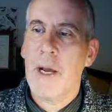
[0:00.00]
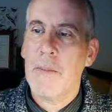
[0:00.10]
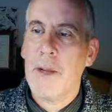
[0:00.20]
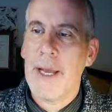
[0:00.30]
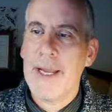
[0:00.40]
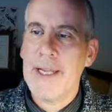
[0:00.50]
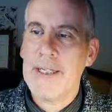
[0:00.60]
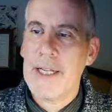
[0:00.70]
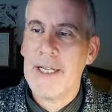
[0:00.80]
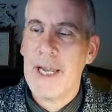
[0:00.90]
up a
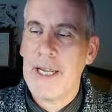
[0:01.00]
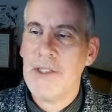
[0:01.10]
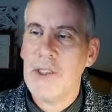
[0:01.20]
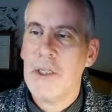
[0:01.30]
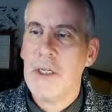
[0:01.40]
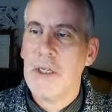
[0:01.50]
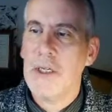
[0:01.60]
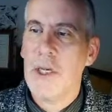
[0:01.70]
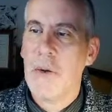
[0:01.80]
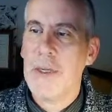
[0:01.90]
dead hedge.
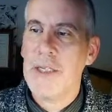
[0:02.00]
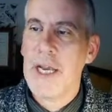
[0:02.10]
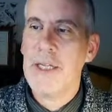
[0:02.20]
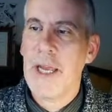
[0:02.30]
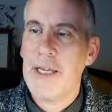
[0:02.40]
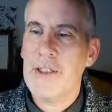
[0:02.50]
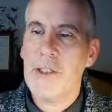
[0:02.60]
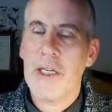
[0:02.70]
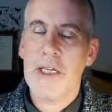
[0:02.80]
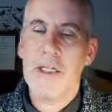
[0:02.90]
So a dead hedge
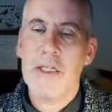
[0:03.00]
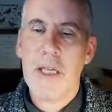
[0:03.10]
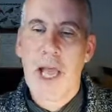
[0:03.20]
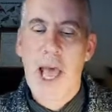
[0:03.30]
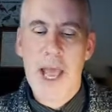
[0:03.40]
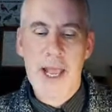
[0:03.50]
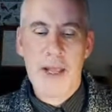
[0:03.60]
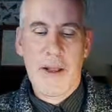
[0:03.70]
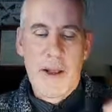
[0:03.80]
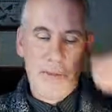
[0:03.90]
is a
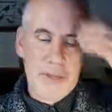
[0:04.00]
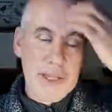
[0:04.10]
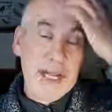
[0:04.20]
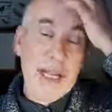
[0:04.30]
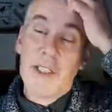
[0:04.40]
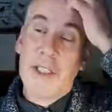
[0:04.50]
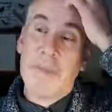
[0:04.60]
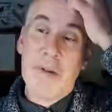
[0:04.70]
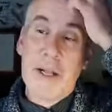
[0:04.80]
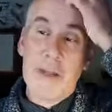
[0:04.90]
um, dead hedges are
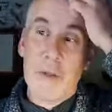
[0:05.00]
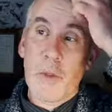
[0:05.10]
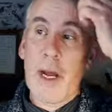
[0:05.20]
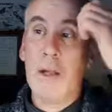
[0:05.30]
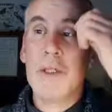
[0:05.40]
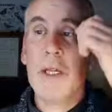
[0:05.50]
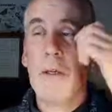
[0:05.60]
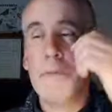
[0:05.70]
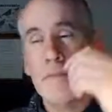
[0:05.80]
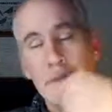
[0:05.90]
brilliant as well.
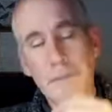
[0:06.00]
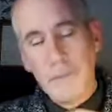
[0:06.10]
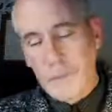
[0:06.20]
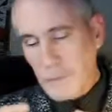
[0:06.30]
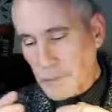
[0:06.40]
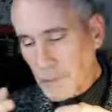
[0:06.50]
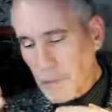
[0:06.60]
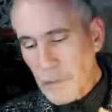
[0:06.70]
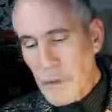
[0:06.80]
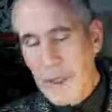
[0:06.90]
So
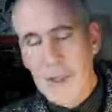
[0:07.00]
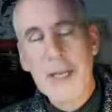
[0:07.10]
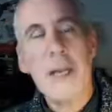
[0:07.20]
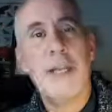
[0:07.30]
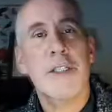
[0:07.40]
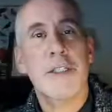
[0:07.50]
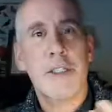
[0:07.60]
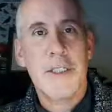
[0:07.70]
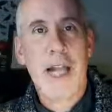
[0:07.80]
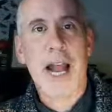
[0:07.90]
a dead hedge is a
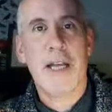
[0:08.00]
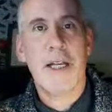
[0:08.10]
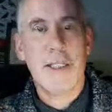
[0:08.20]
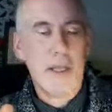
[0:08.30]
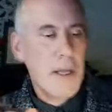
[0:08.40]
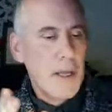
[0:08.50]
stat is a